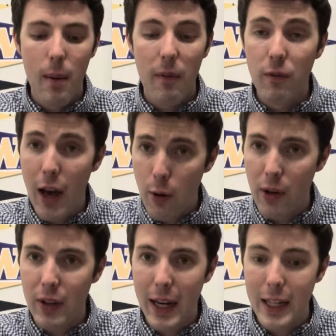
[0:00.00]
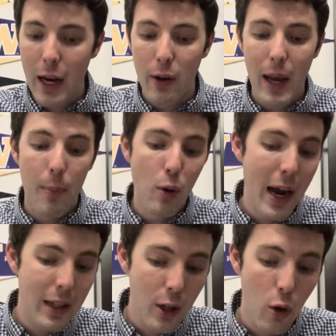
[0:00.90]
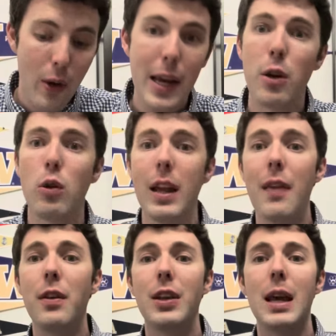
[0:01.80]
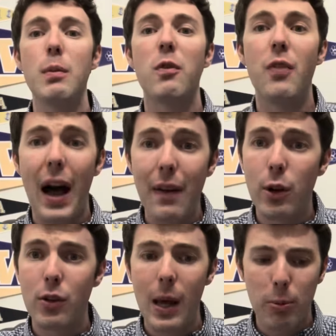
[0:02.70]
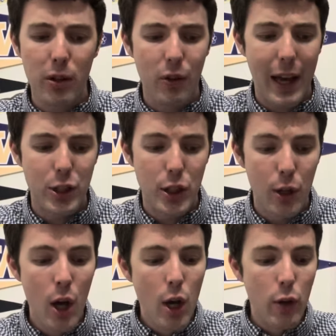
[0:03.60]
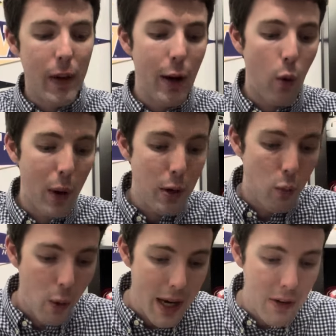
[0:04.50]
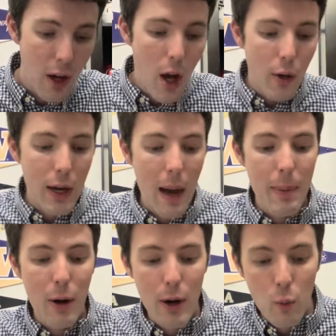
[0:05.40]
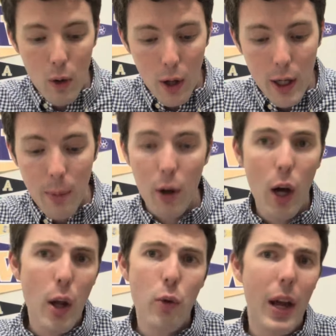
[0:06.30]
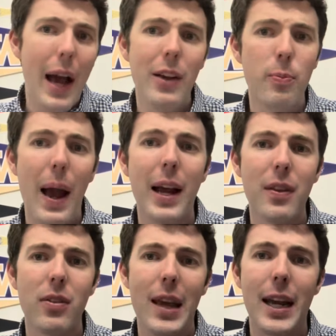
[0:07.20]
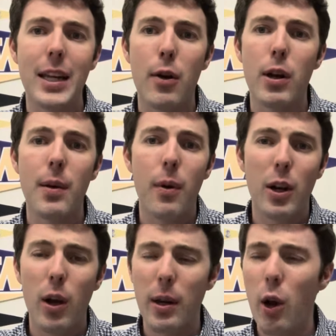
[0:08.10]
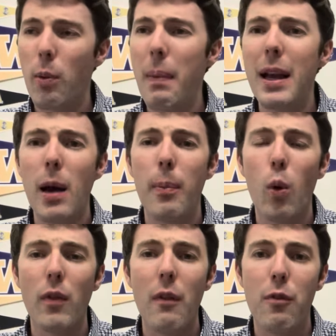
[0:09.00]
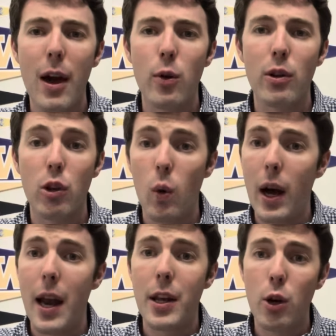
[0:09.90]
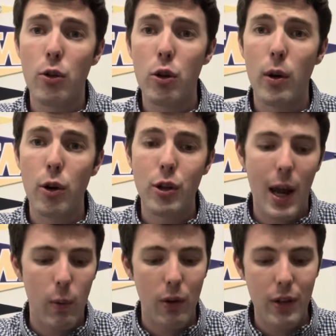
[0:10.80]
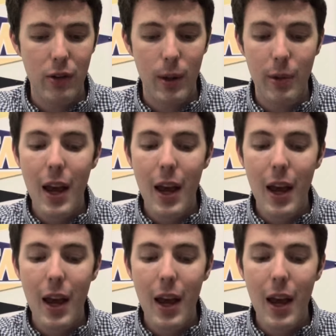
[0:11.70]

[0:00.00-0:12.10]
Veteran secondary. You've got Brylon Green, who led the team with five interceptions last year. You've got Quentin Reese. You've got Marion Williams. All those guys back in the secondary to, you know, make up more of a veteran squad in year two under Chadwell's systems.